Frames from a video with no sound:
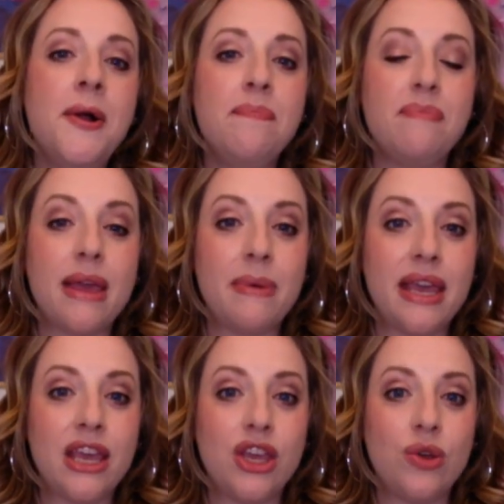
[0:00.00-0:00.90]
maybe
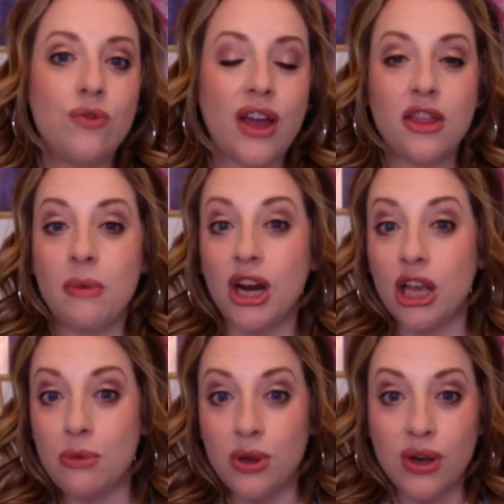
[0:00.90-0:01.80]
you find them on a
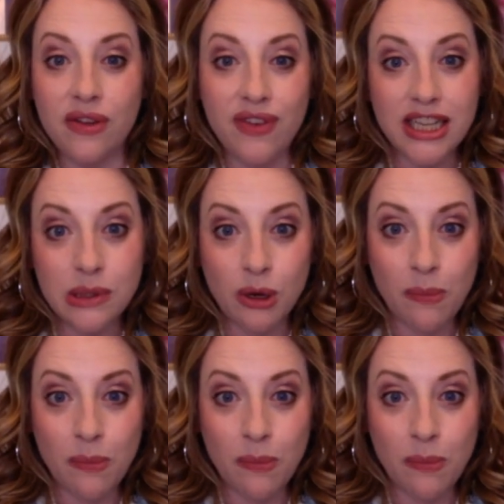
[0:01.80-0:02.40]
community Facebook